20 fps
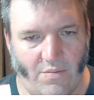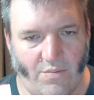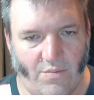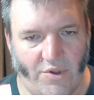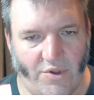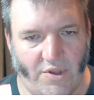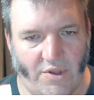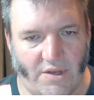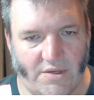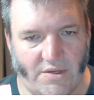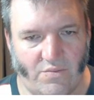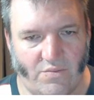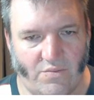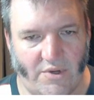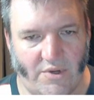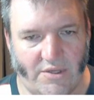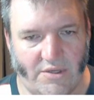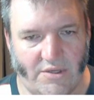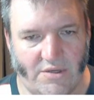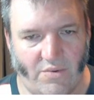plus
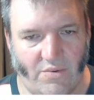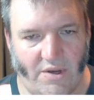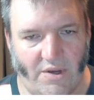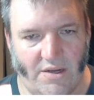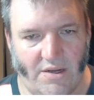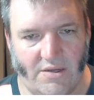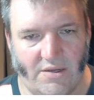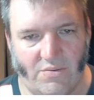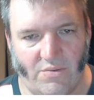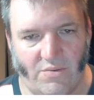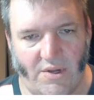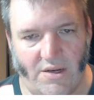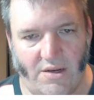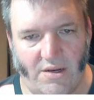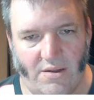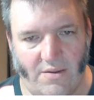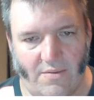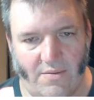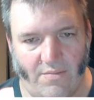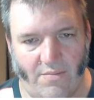1 squared is 1
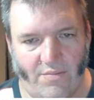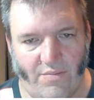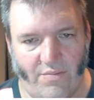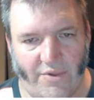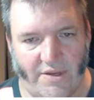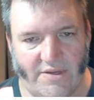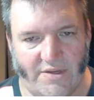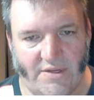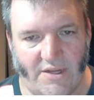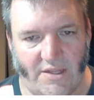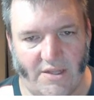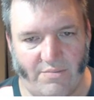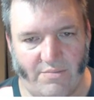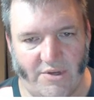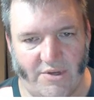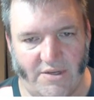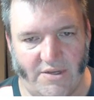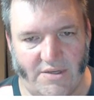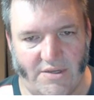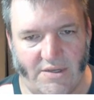plus another
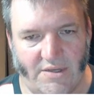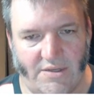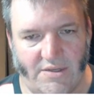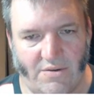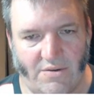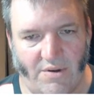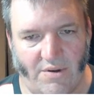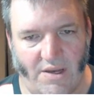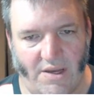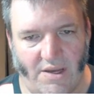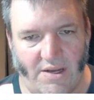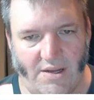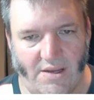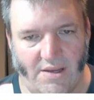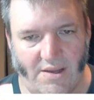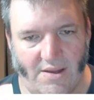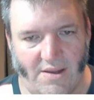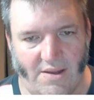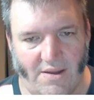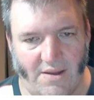BC squared.
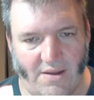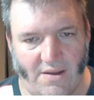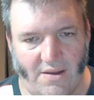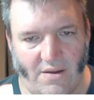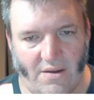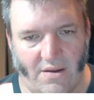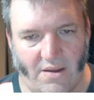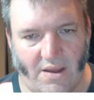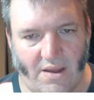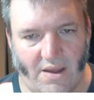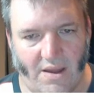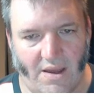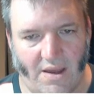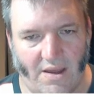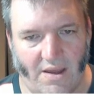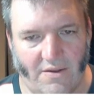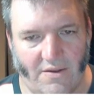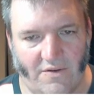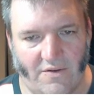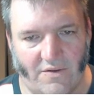
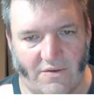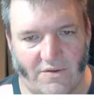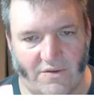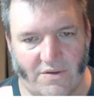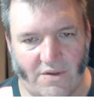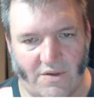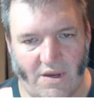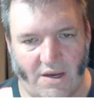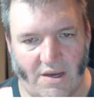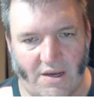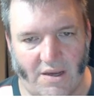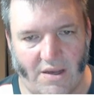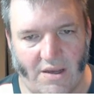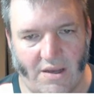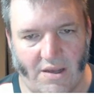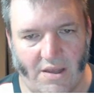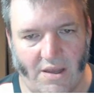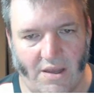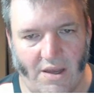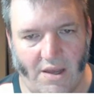This looks like
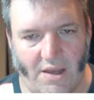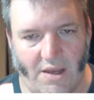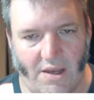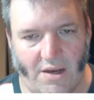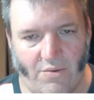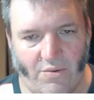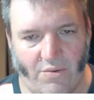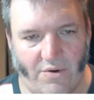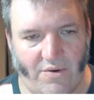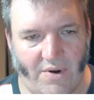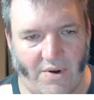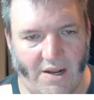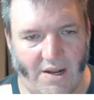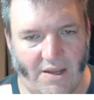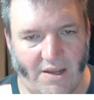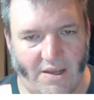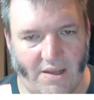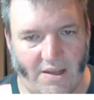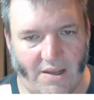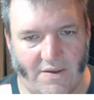a
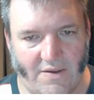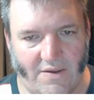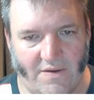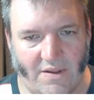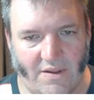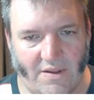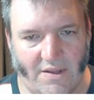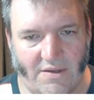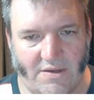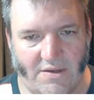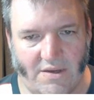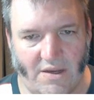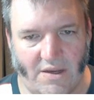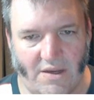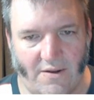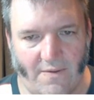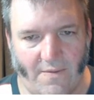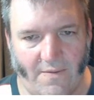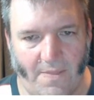quadratic, so let's get